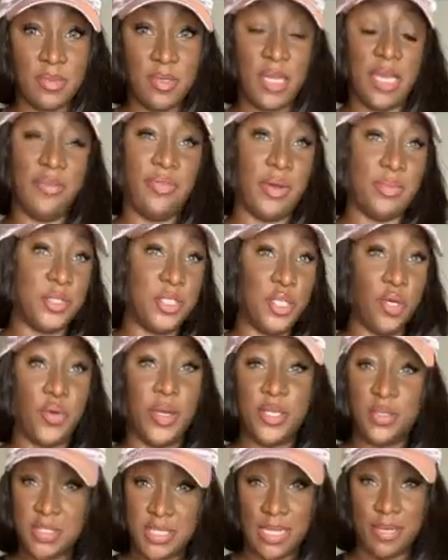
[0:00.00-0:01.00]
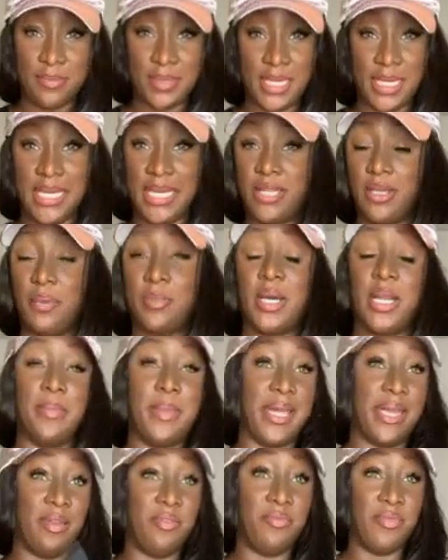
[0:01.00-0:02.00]
If I'm showing you something, either I'm going to
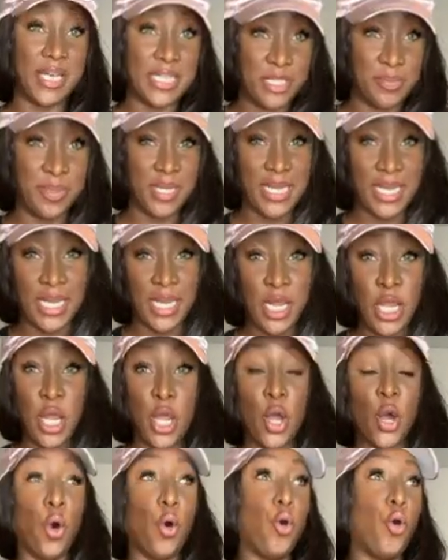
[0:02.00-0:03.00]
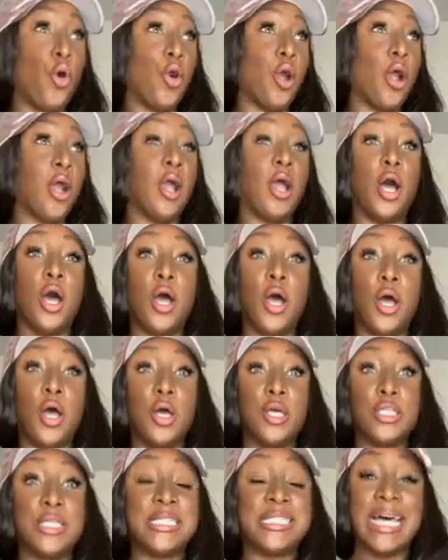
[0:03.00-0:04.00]
make an investment in it or
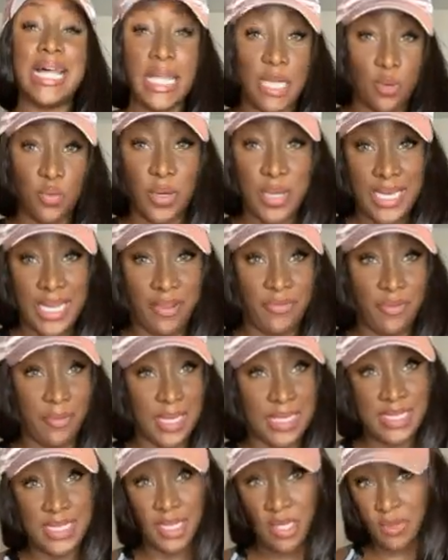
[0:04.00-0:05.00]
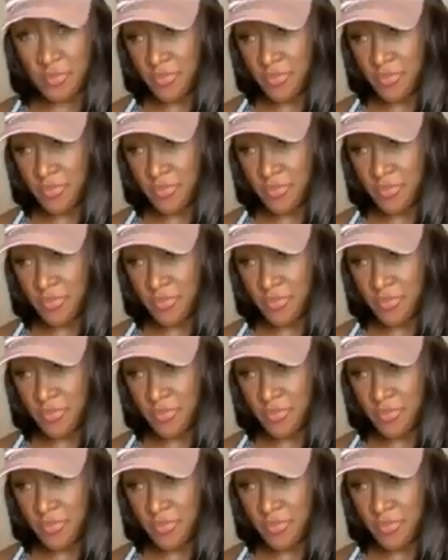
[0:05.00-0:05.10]
sell it one day for myself,